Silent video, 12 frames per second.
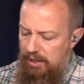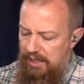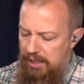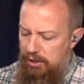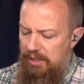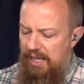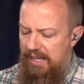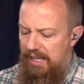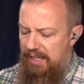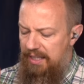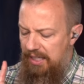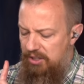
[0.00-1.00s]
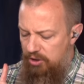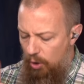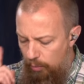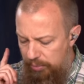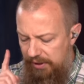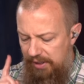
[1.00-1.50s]
Ethernet in, and I
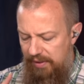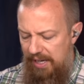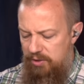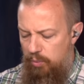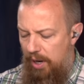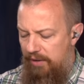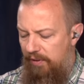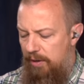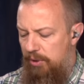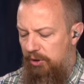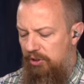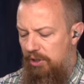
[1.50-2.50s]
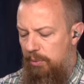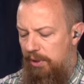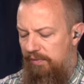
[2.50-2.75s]
don't believe it has Wi-Fi built into it.